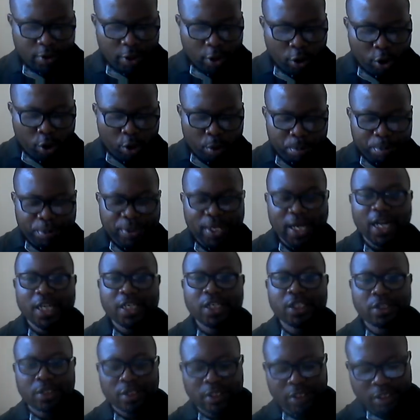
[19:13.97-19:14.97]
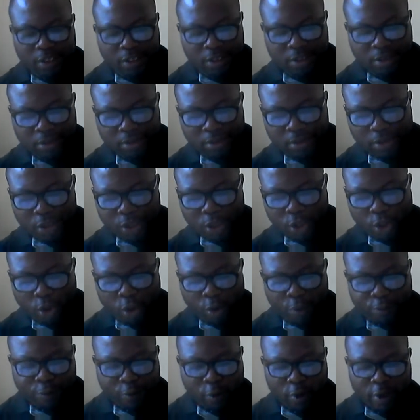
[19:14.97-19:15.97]
comparison
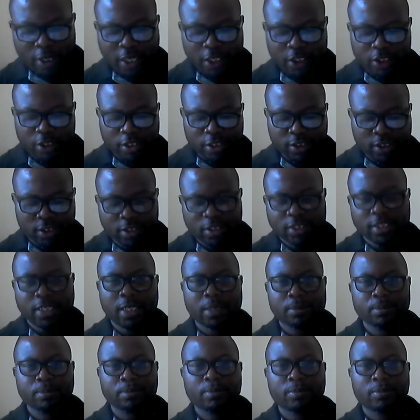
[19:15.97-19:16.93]
of organizational system